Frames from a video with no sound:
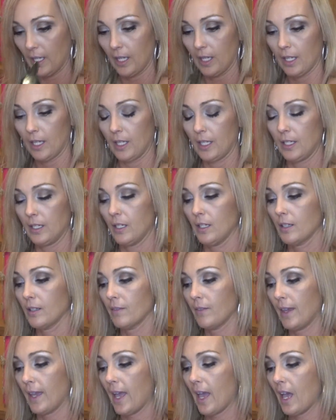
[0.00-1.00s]
And
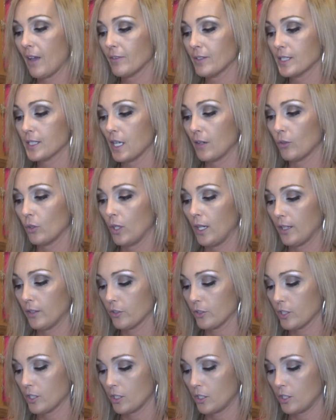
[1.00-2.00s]
they have several
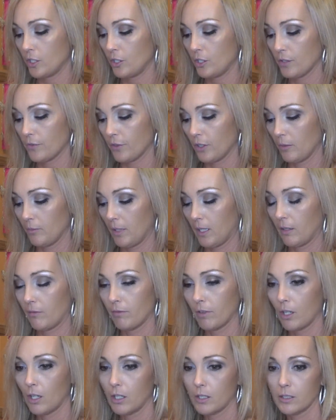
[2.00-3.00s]
others to choose from, like
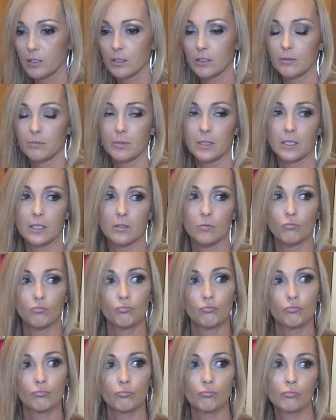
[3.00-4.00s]
Volume and
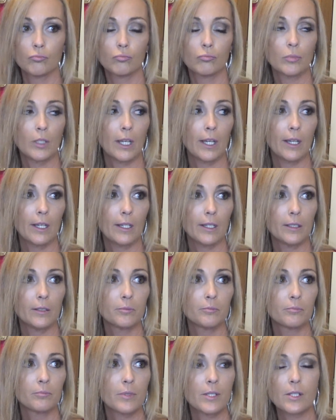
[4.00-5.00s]
uh,
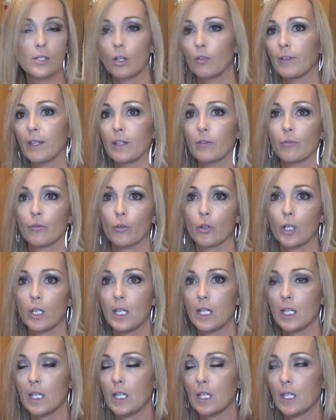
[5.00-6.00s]
Sulfate
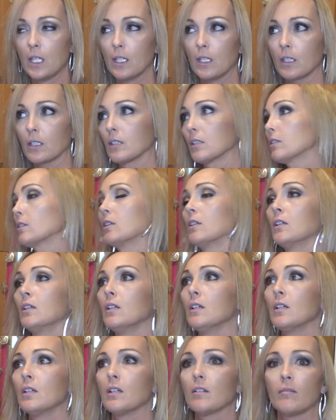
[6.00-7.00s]
Free and
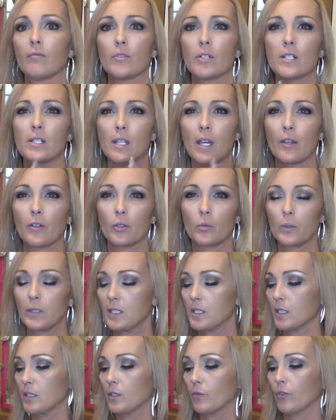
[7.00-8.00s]
just other
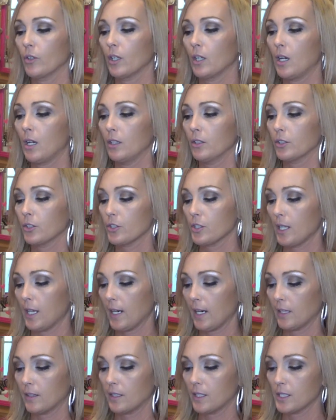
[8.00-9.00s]
ones in different colors. I
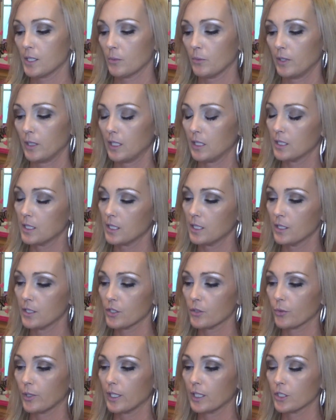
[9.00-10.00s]
got this one, the
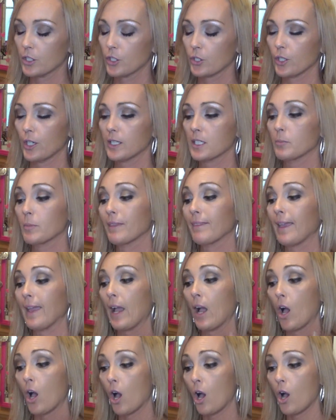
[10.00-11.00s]
Intense Reconstruct, but
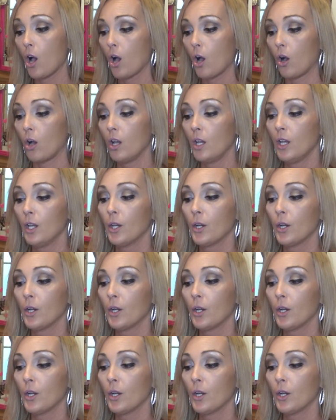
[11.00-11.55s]
they all